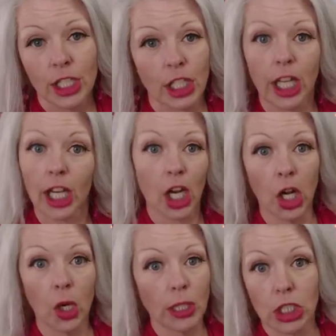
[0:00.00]
you're like,
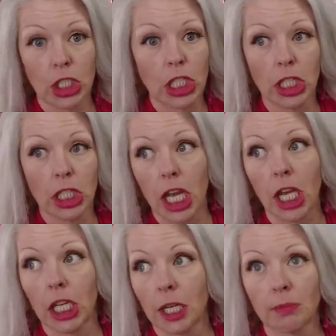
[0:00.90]
oh, it's the end of the
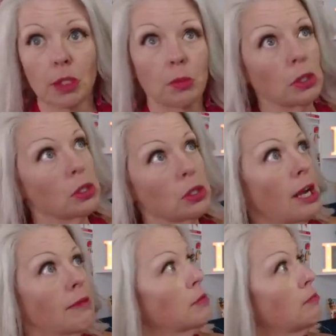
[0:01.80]
day and I'm supposed to
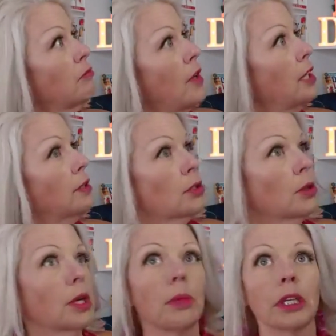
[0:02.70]
have some fat, so
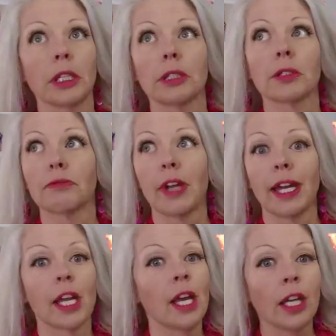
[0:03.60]
I better eat some
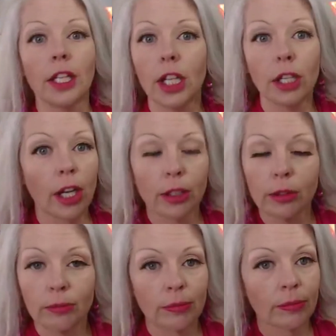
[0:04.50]
fat. No.